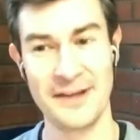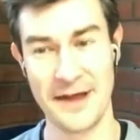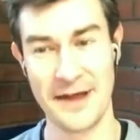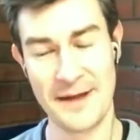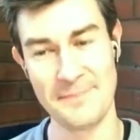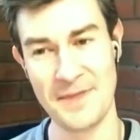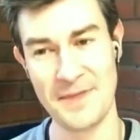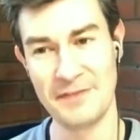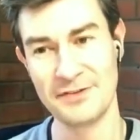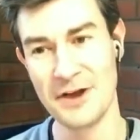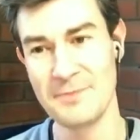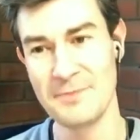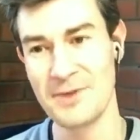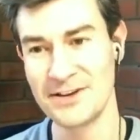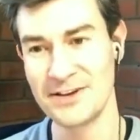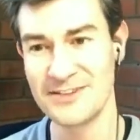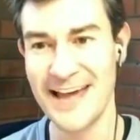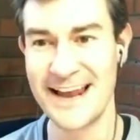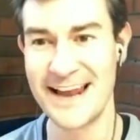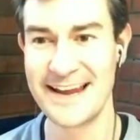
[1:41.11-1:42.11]
if you don't
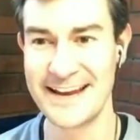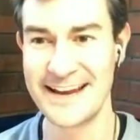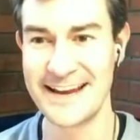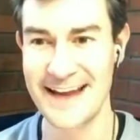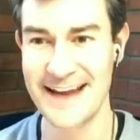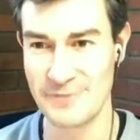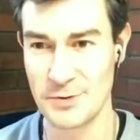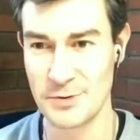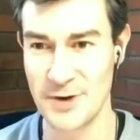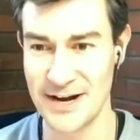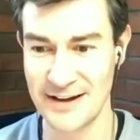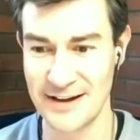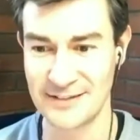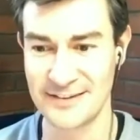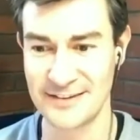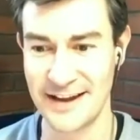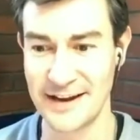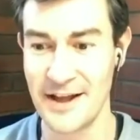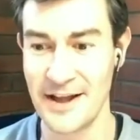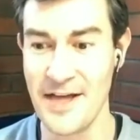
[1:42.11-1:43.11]
mind telling everyone
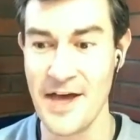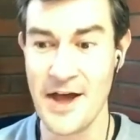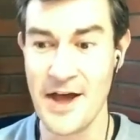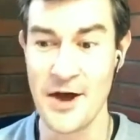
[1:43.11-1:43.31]
listening